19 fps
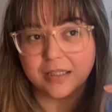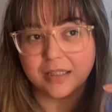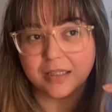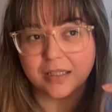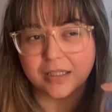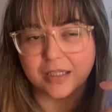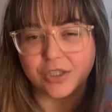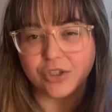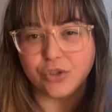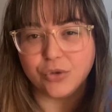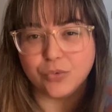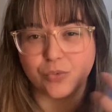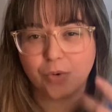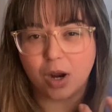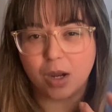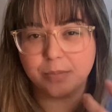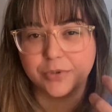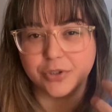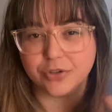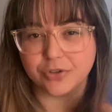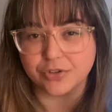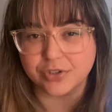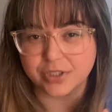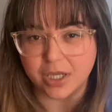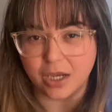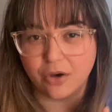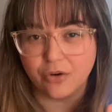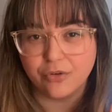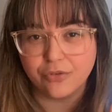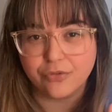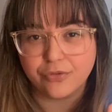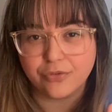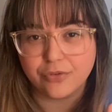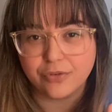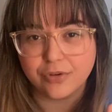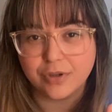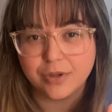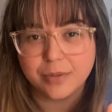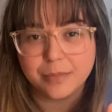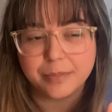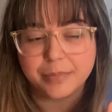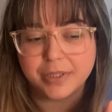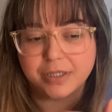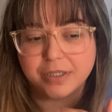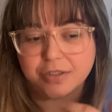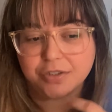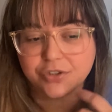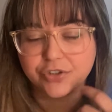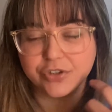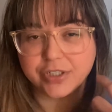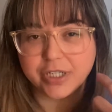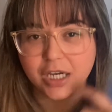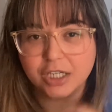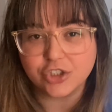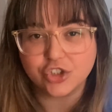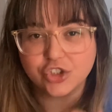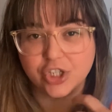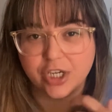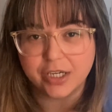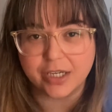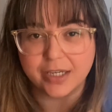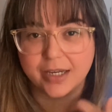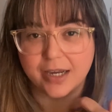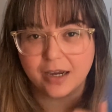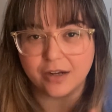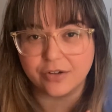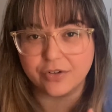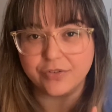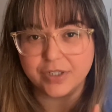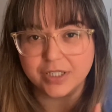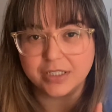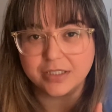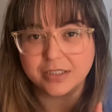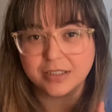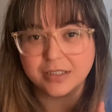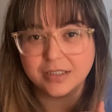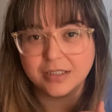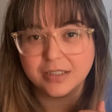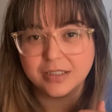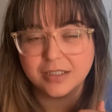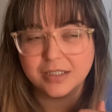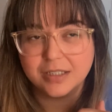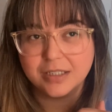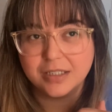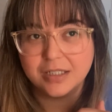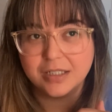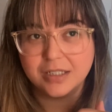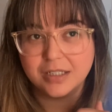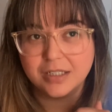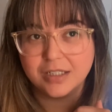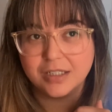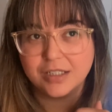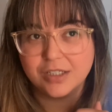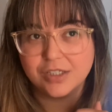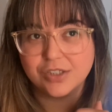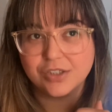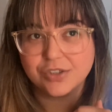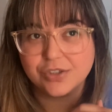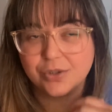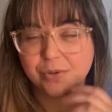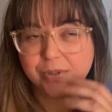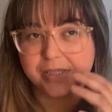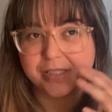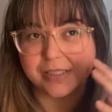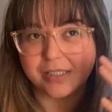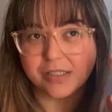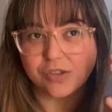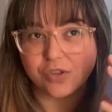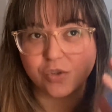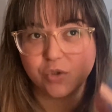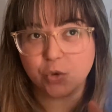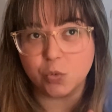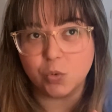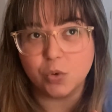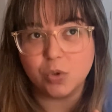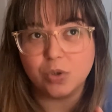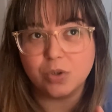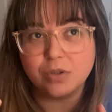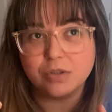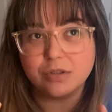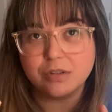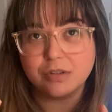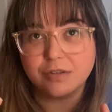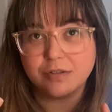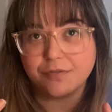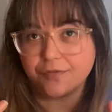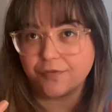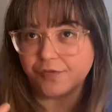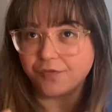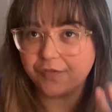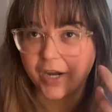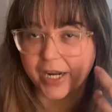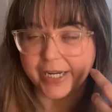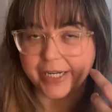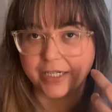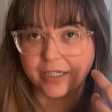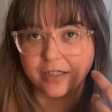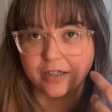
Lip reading: like you robbed yourself because you're not shaking out of it. So it's this dual fight